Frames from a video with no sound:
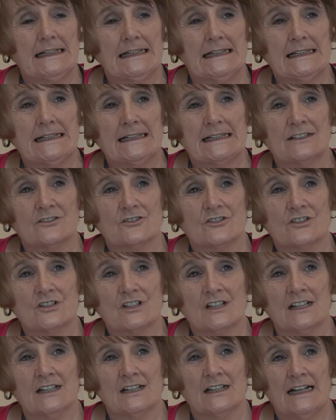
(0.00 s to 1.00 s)
And
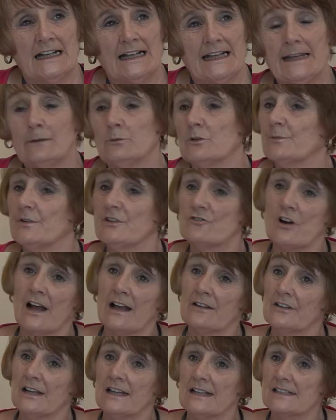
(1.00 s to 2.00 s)
he would be
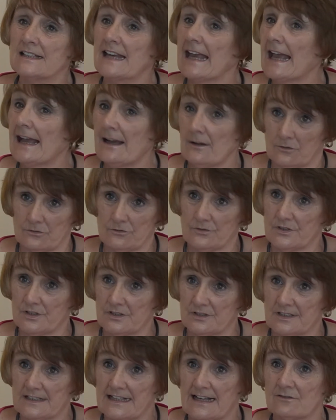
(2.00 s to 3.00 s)
driving his
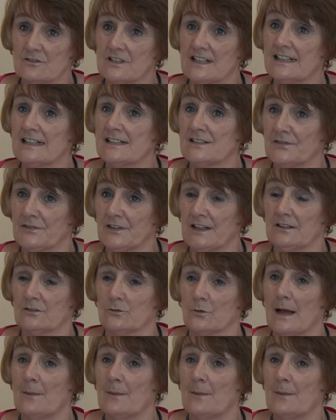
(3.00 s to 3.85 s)
cows down to his field,